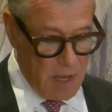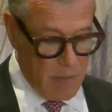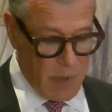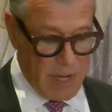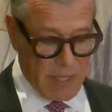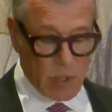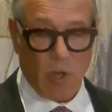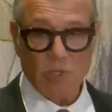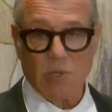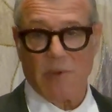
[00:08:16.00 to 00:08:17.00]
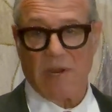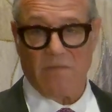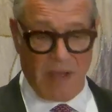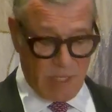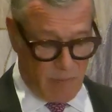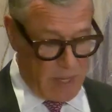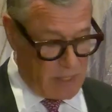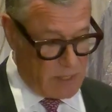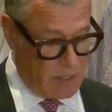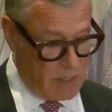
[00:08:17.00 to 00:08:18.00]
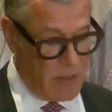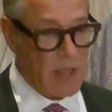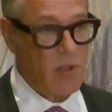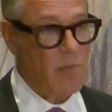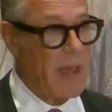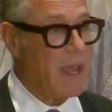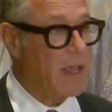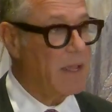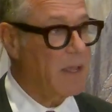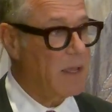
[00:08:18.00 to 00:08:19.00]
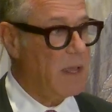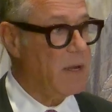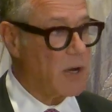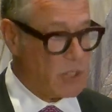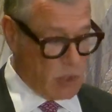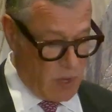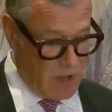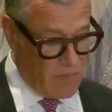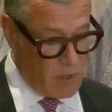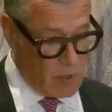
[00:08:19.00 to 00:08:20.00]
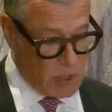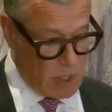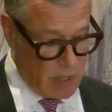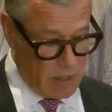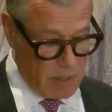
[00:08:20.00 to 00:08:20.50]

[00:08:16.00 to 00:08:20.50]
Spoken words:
But it is also an investment that you make in our joint future.